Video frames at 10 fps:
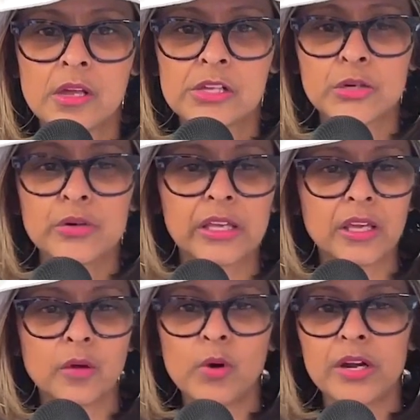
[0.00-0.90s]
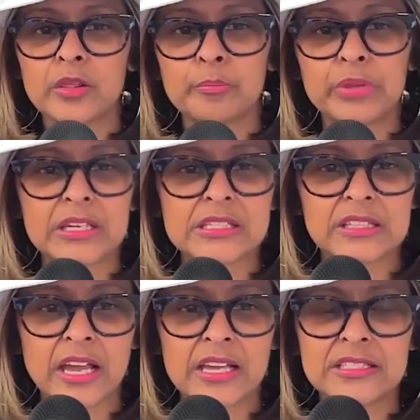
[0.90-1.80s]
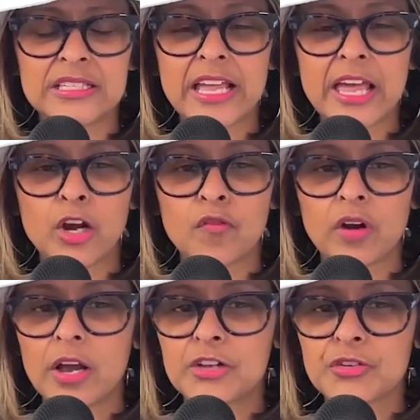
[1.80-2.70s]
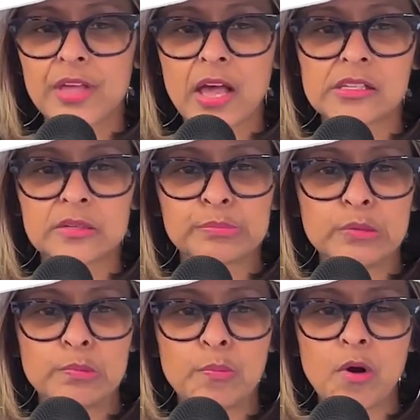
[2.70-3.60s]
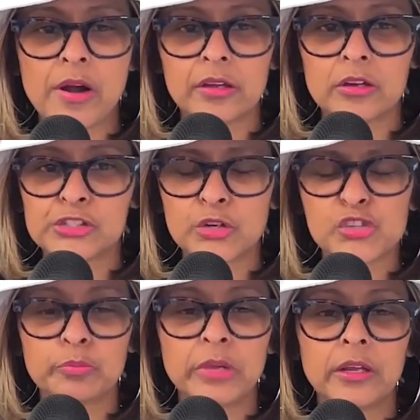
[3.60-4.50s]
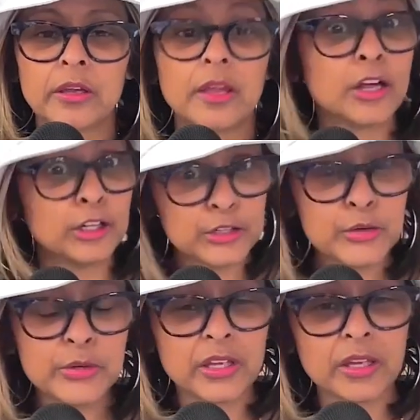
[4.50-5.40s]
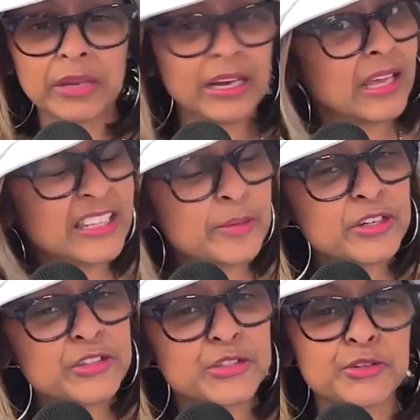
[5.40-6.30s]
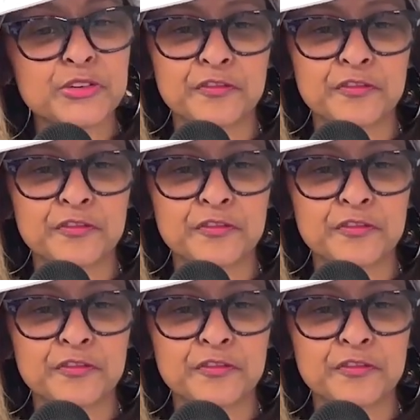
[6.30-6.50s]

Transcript: So again, one of the biggest nights, D had over 100,000 people partying on social media, including, but not limited to,